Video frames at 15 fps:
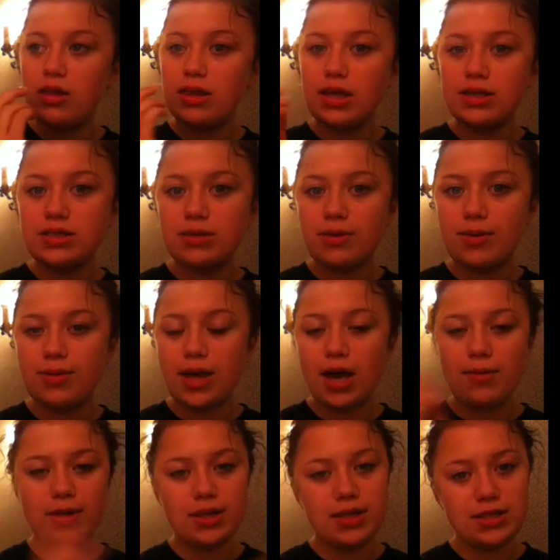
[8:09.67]
things that make me
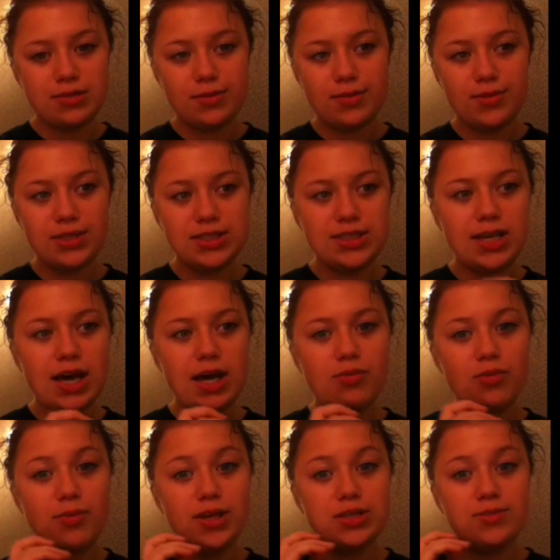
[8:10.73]
happy, things that make me sad,
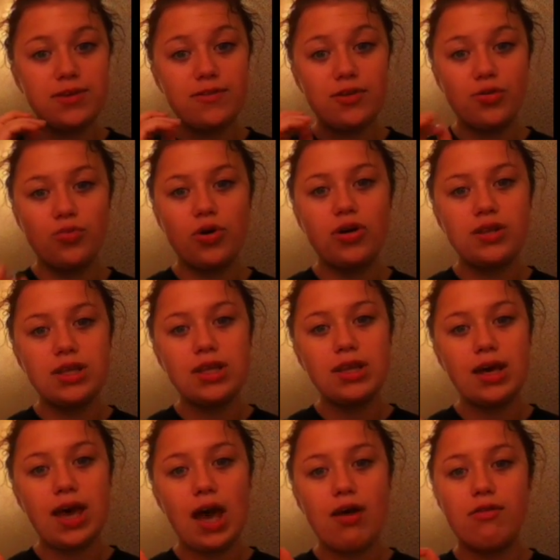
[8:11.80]
what makes me feel worthy,
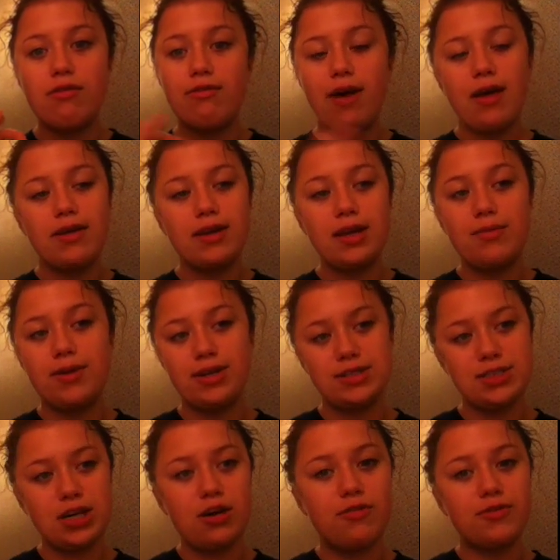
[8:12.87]
like, how to validate
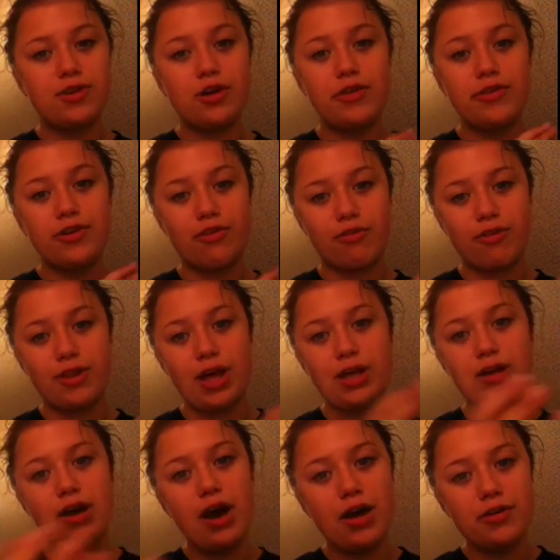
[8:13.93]
myself and not look for
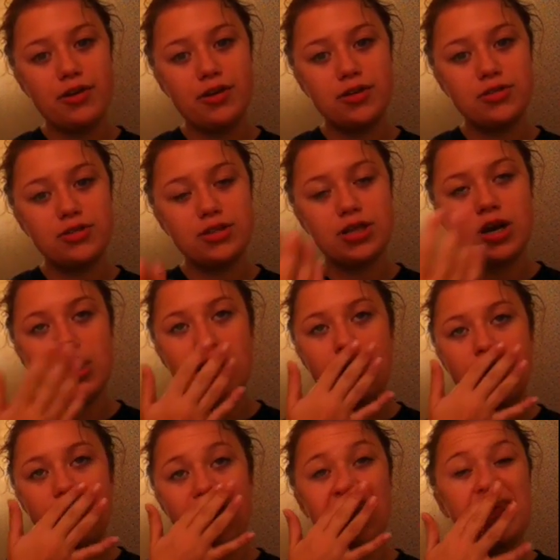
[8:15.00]
that in others.
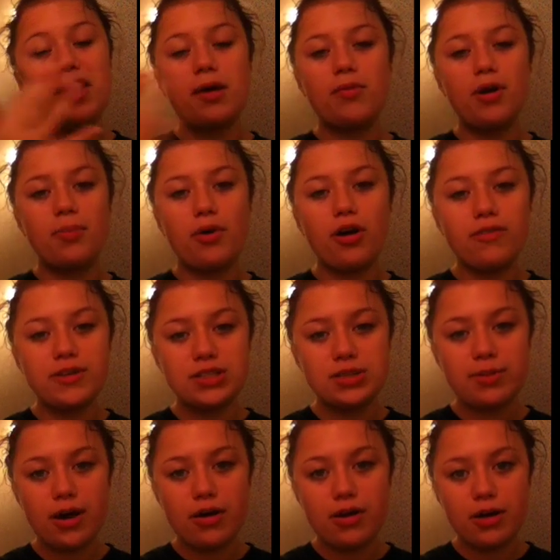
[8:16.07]
And, like, I'm not perfect
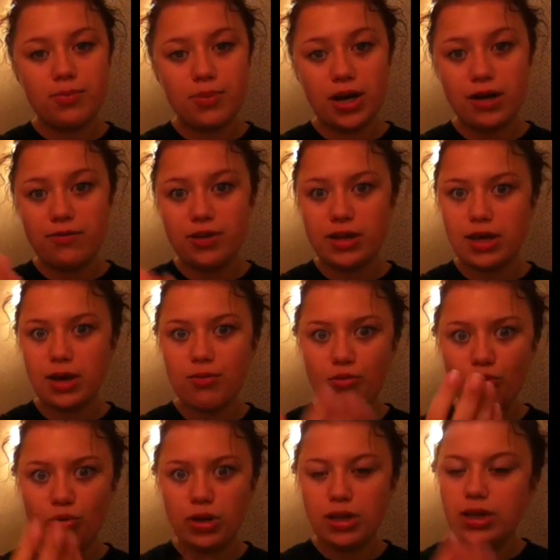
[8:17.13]
about it, but I feel like
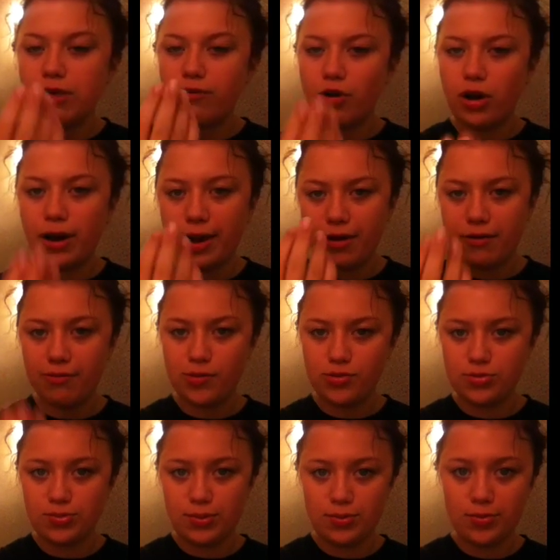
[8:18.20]
I'm really far ahead of
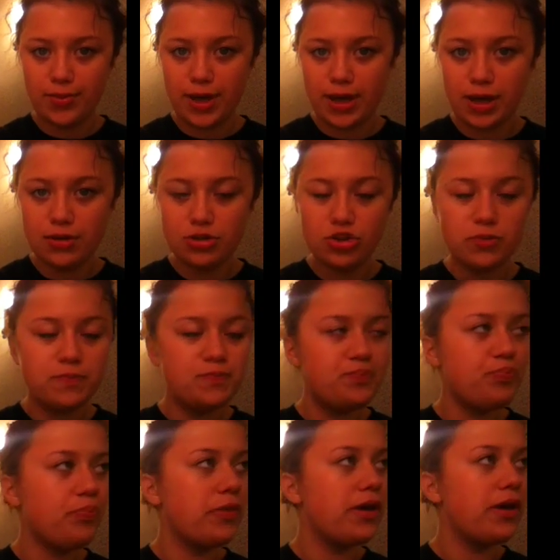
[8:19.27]
most people my age,
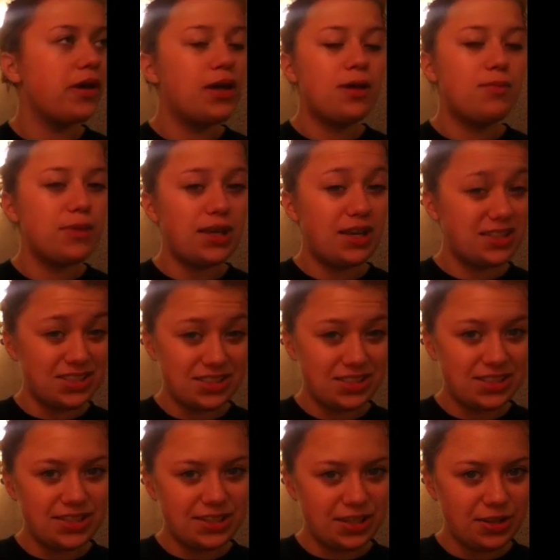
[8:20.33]
being
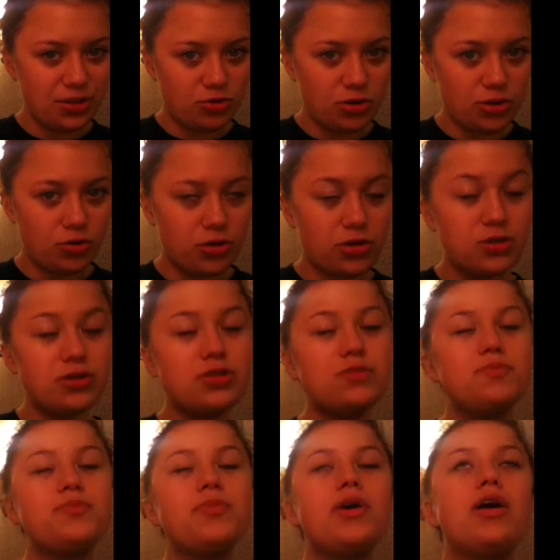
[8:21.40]
16 3/4.
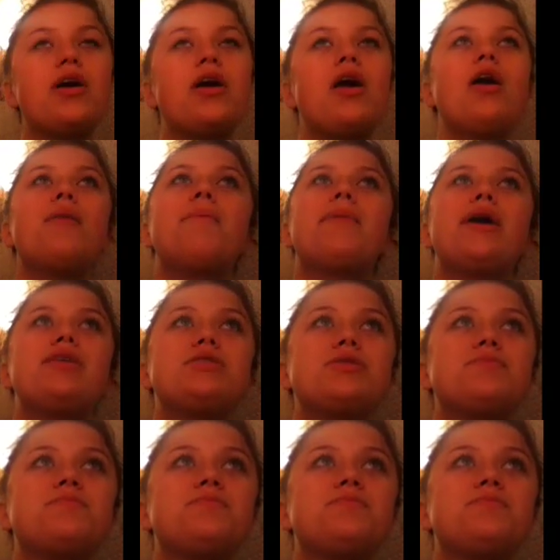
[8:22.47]
But,